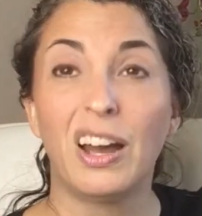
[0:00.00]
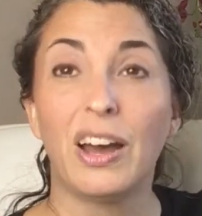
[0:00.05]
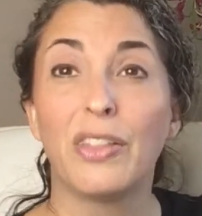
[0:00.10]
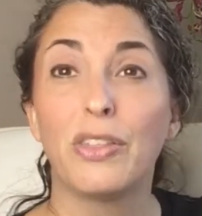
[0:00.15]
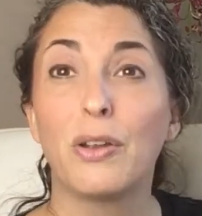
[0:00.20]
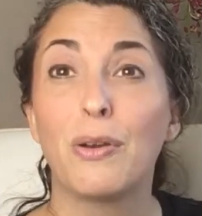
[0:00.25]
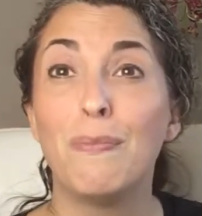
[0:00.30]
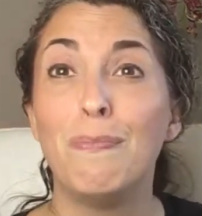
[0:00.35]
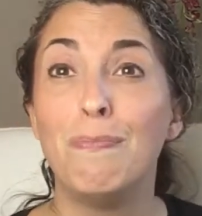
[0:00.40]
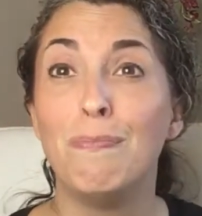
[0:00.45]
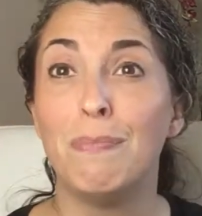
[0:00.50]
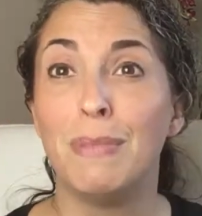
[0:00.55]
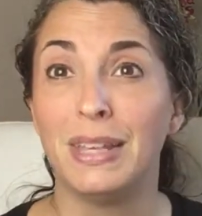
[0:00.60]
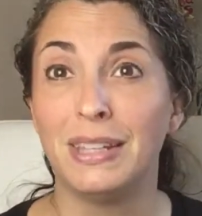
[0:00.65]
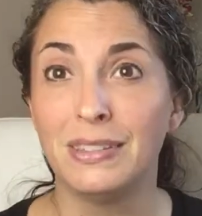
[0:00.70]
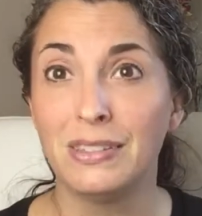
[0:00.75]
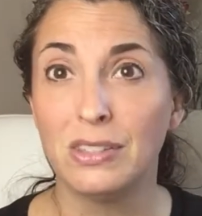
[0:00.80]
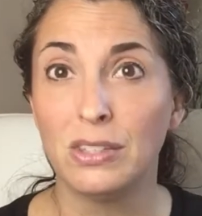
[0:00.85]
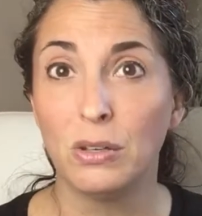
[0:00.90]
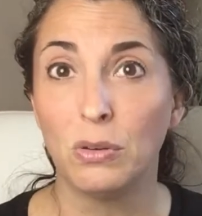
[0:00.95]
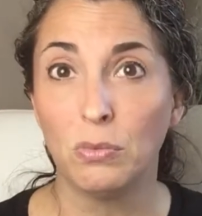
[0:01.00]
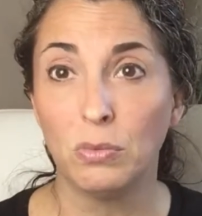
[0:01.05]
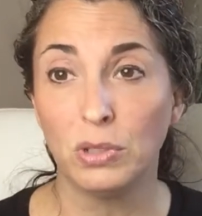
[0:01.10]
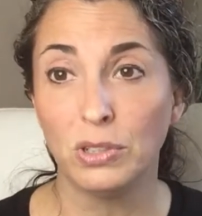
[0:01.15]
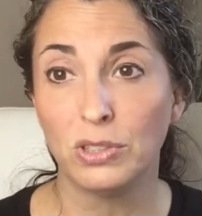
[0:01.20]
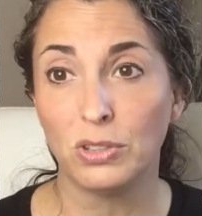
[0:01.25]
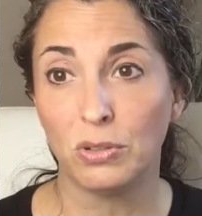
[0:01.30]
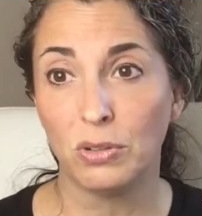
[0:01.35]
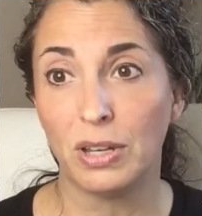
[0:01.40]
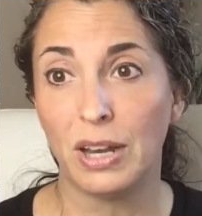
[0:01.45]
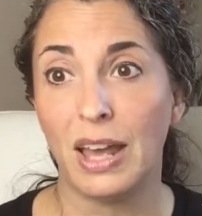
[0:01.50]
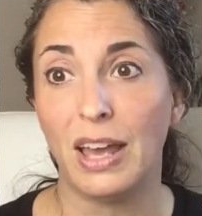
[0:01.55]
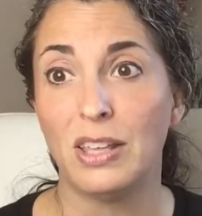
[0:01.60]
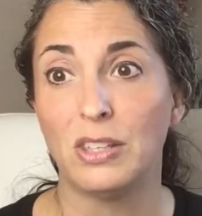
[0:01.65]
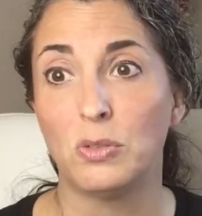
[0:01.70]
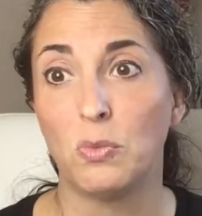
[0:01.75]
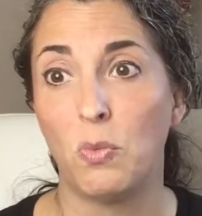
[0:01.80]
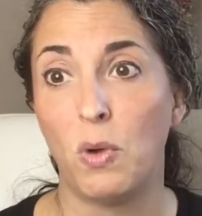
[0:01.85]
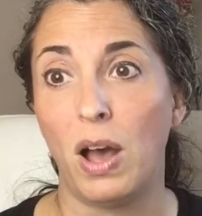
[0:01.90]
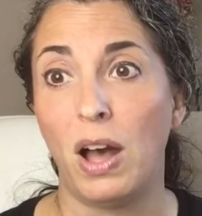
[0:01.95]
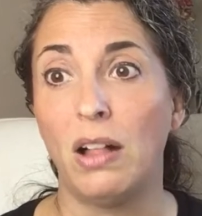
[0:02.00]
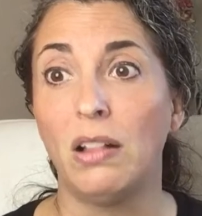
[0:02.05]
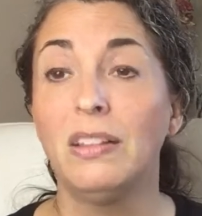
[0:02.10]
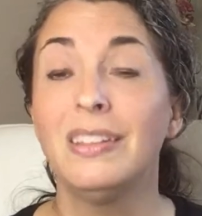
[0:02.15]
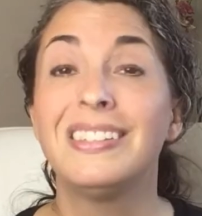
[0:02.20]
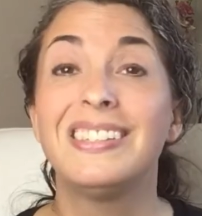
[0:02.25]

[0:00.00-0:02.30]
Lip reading: Other mints will do it as well.